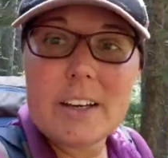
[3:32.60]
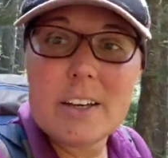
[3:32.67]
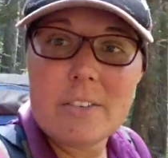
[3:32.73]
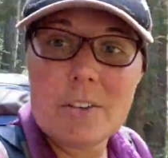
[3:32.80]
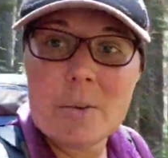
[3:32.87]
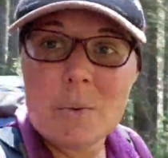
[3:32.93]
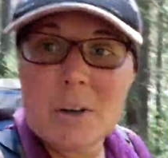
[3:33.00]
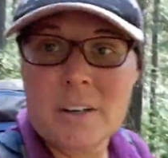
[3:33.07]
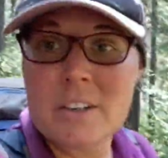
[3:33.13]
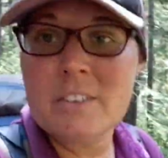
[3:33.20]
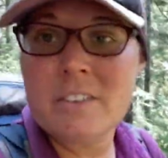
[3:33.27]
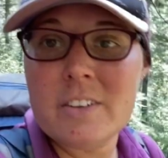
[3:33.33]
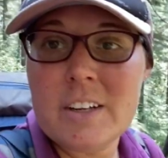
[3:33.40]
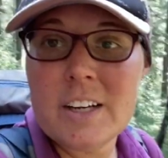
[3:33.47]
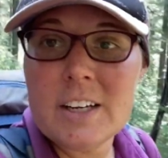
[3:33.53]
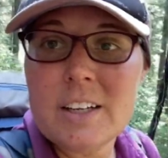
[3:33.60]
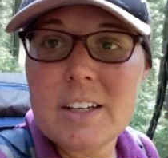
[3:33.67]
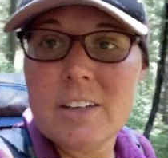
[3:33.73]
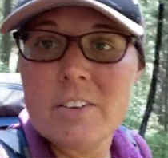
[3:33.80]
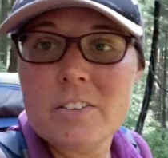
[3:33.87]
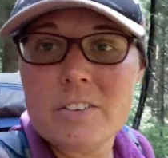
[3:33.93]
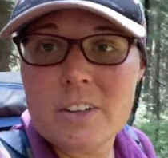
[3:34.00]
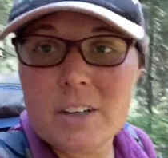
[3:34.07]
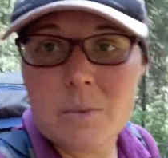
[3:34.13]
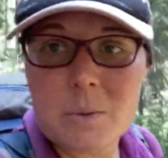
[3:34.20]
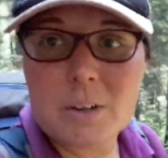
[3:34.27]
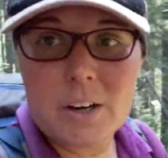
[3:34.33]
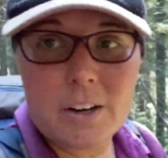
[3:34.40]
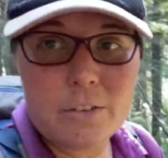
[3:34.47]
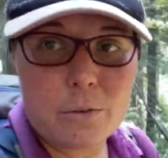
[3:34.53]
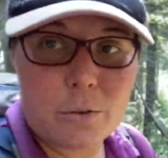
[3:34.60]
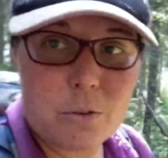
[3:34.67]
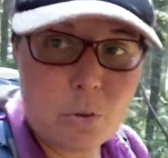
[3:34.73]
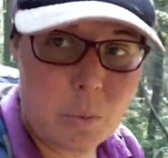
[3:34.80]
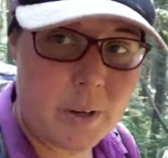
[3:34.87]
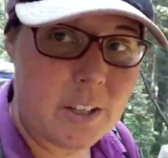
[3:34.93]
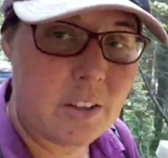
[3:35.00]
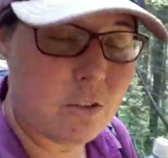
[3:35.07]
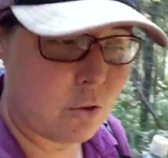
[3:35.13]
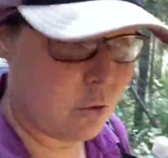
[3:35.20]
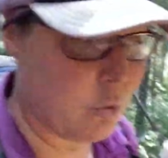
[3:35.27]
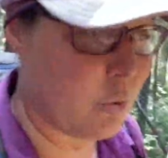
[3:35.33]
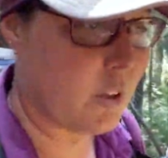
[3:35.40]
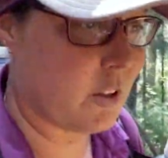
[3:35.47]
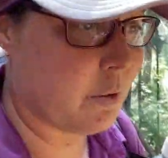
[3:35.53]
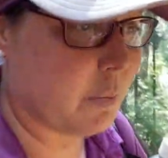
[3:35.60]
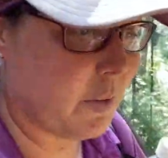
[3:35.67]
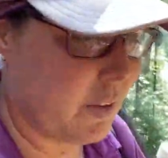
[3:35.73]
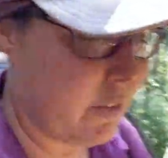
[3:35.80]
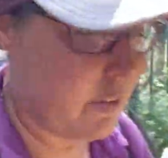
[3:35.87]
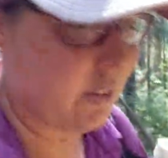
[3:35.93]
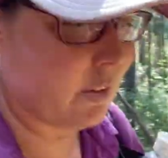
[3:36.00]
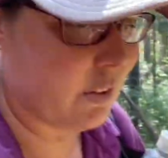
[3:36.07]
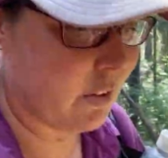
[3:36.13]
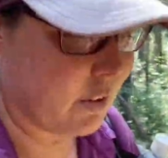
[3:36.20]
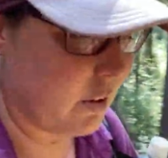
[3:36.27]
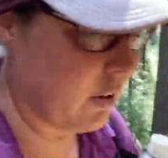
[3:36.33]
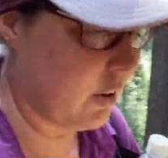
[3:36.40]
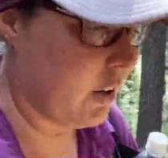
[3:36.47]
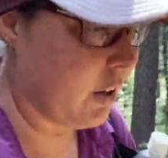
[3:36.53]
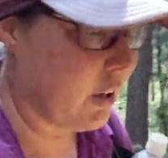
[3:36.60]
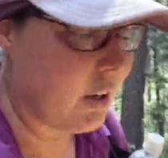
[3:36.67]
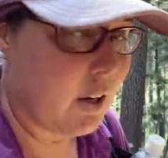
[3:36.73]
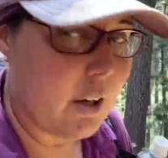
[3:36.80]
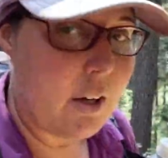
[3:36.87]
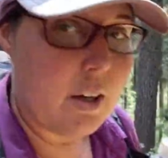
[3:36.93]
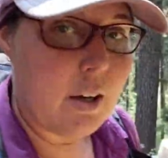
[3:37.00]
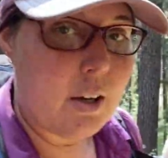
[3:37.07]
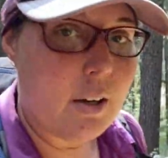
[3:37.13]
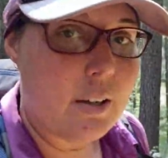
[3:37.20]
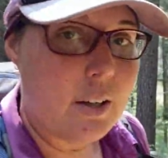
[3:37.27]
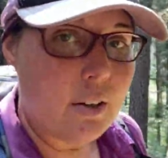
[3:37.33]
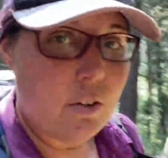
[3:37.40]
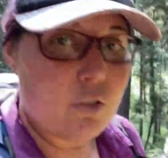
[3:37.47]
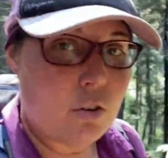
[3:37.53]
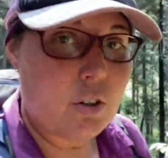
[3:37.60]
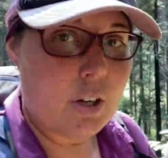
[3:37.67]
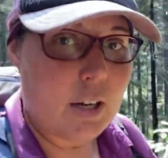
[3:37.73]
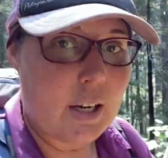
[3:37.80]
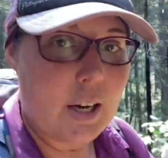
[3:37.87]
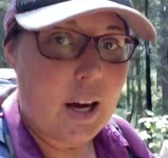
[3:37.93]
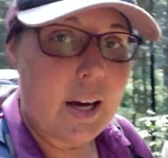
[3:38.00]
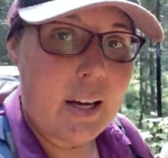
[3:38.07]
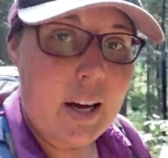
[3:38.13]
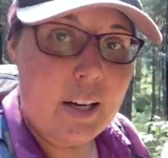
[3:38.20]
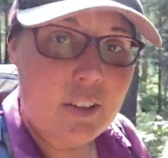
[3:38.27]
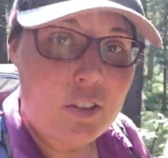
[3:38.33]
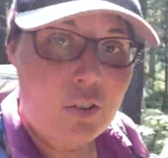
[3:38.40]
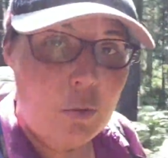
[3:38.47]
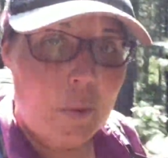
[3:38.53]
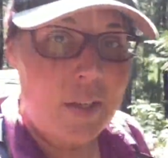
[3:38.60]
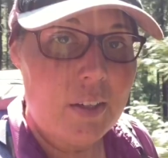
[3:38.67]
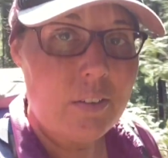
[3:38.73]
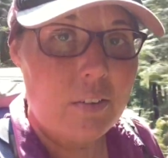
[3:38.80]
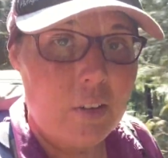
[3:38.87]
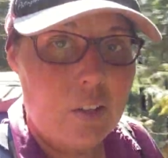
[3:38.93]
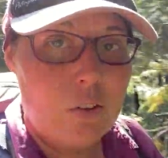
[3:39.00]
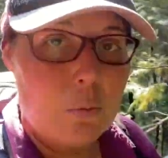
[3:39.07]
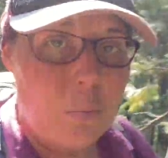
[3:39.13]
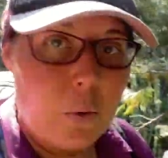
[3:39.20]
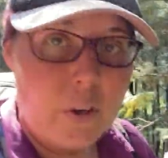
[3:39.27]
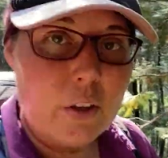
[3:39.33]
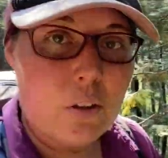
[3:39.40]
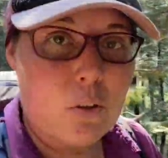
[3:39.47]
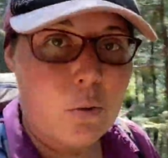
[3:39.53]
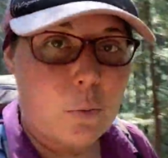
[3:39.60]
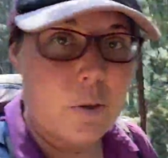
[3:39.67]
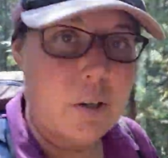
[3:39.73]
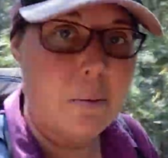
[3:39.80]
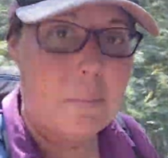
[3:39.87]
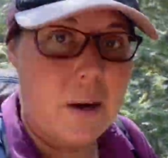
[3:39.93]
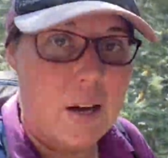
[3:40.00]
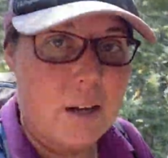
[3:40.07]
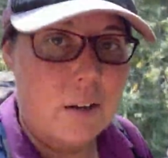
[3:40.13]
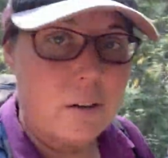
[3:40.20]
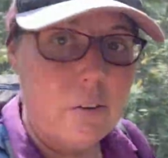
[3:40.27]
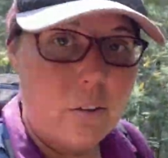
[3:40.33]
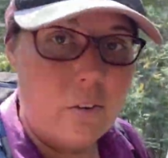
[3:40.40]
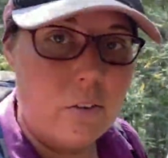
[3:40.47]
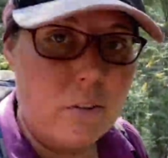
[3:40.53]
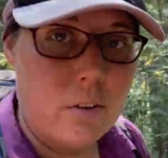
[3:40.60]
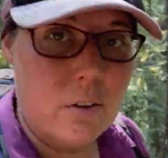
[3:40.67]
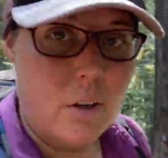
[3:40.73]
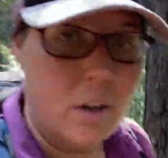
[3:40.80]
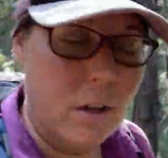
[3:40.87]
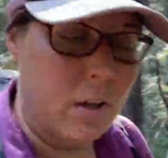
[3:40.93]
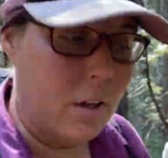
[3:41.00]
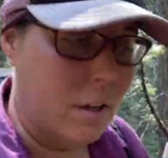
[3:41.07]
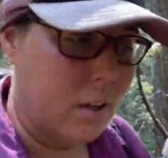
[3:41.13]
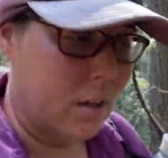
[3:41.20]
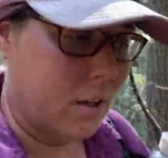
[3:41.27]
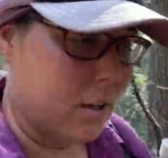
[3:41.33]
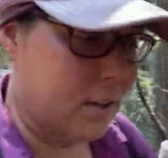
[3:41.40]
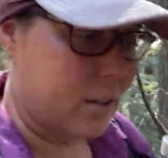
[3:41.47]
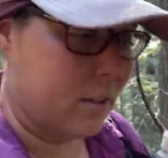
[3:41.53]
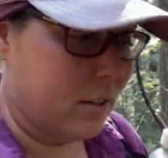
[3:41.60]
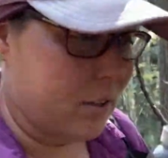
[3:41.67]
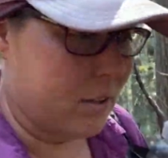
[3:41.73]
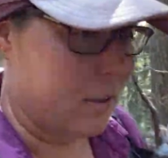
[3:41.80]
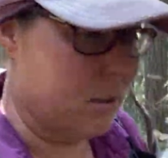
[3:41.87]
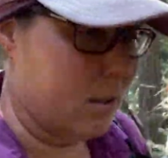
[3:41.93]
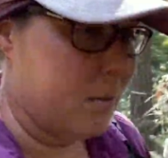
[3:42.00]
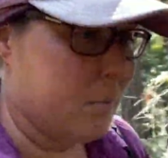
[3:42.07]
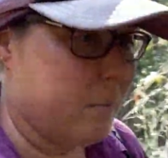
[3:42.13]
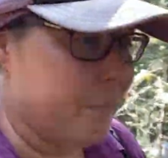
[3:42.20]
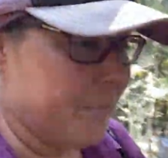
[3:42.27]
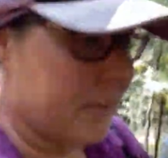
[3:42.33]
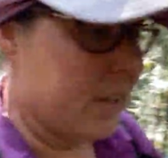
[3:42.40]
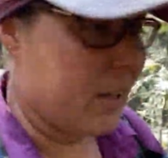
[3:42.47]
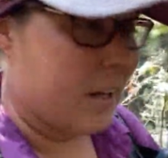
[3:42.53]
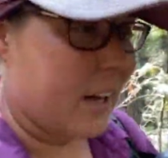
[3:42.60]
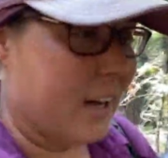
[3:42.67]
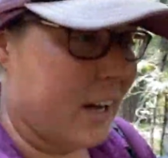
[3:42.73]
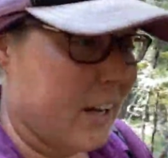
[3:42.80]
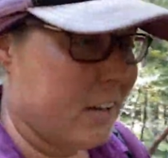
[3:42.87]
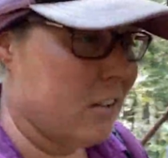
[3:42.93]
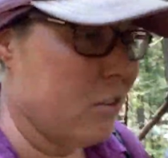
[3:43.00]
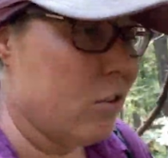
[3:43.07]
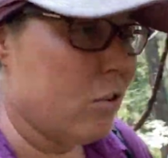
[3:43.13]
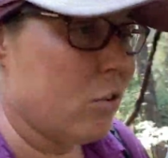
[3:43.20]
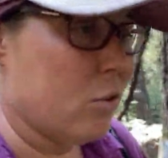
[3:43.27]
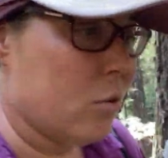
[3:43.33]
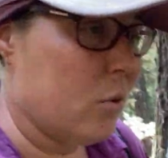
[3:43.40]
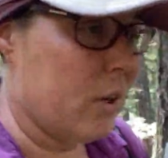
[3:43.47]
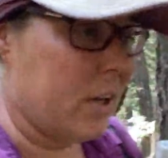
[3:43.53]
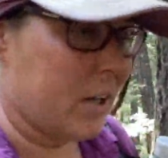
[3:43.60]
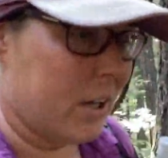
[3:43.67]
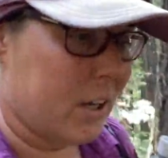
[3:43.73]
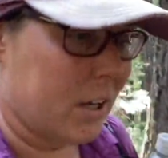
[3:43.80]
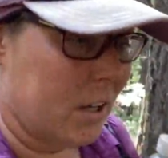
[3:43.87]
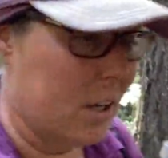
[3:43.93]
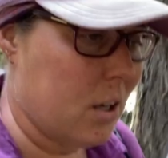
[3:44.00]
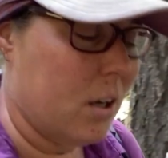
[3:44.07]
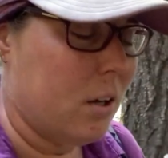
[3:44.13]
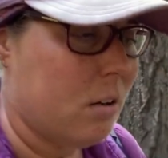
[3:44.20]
everyone, today is day 122 on the PCT. Yesterday I hiked 26.3 miles. I had to do a